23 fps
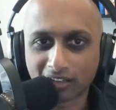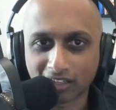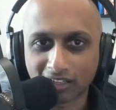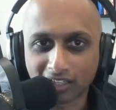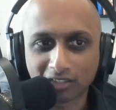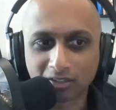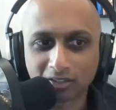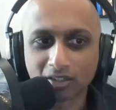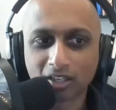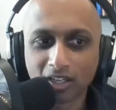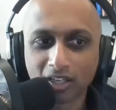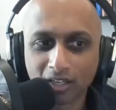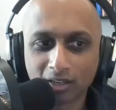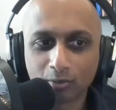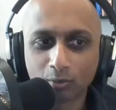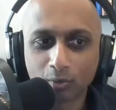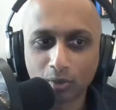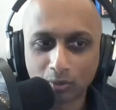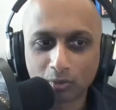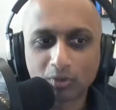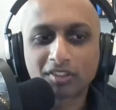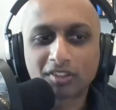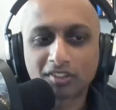Like
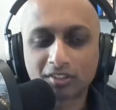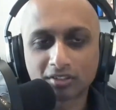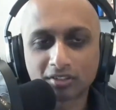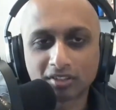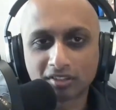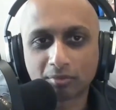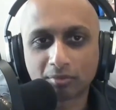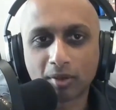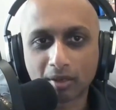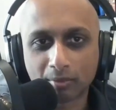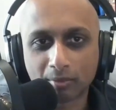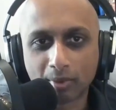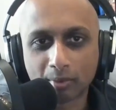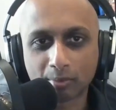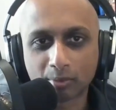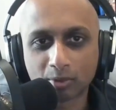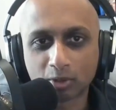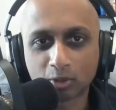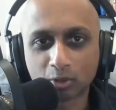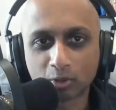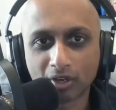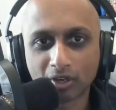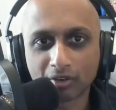we would still expect
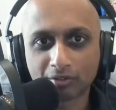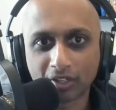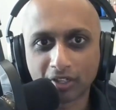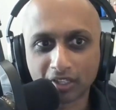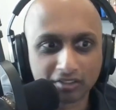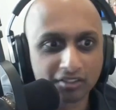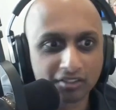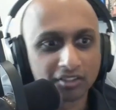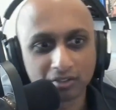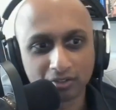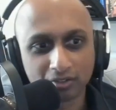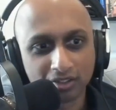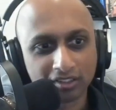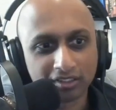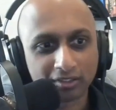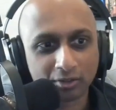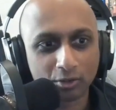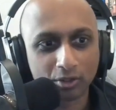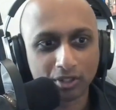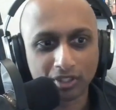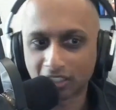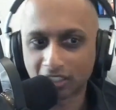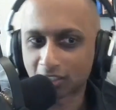people who have like serious
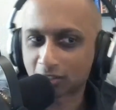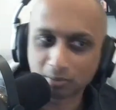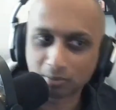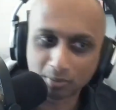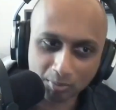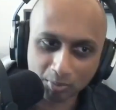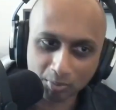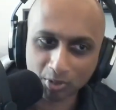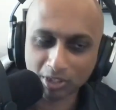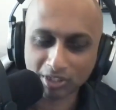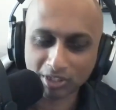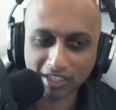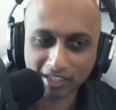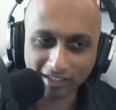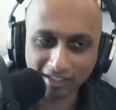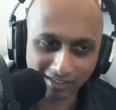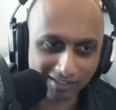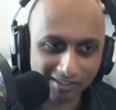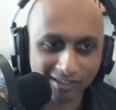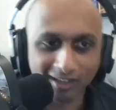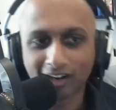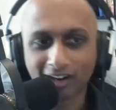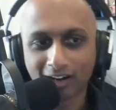coin, they should be putting that
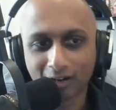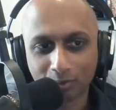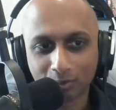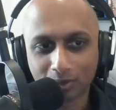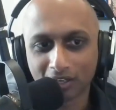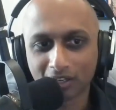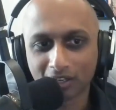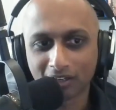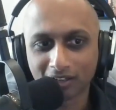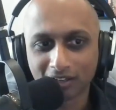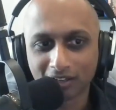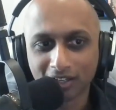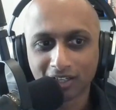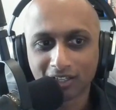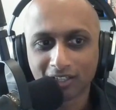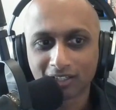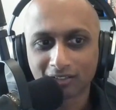in the hardware